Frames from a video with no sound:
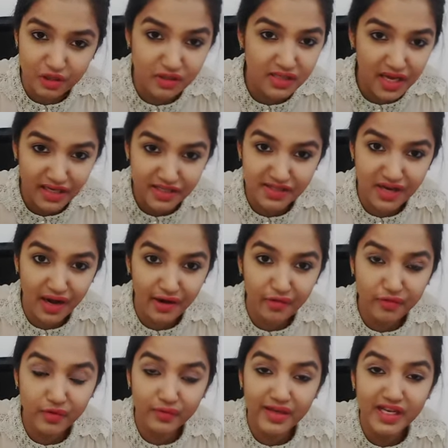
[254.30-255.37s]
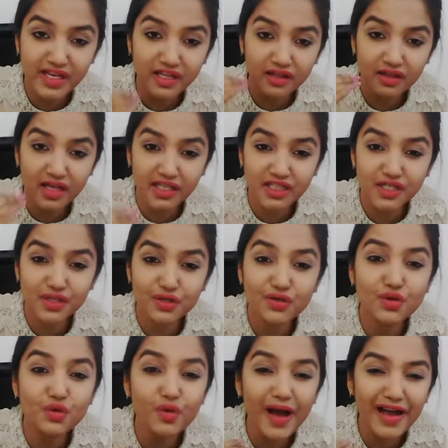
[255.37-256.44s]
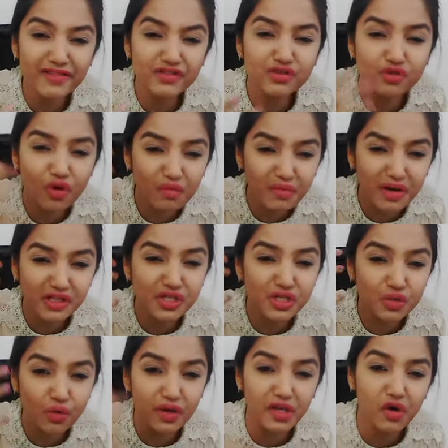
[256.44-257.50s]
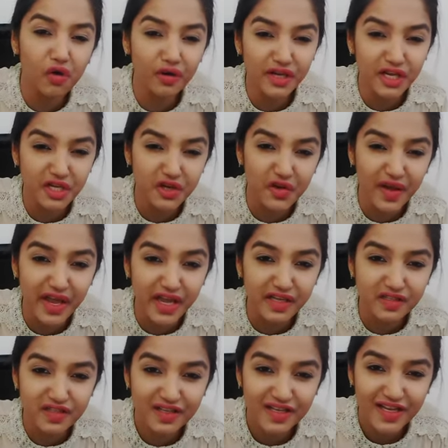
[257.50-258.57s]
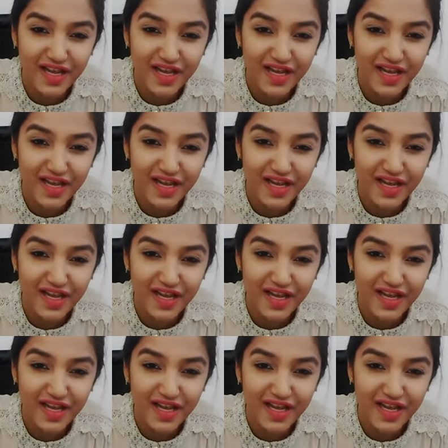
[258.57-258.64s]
because I started with the reading that you have so much going on in your head